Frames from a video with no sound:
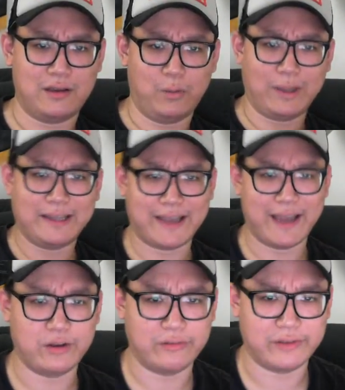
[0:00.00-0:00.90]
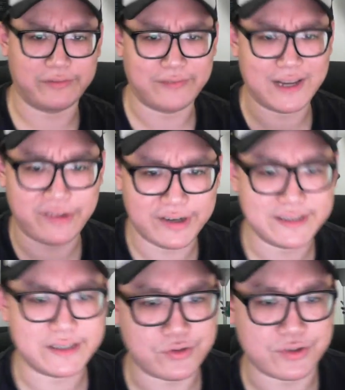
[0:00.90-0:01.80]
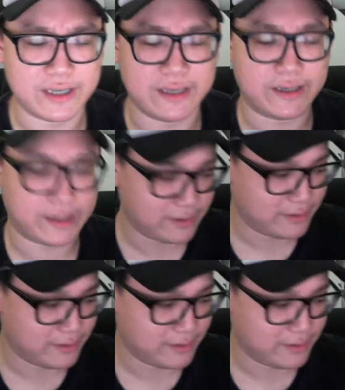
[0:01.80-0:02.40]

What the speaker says: what kind of flavorings he's using here.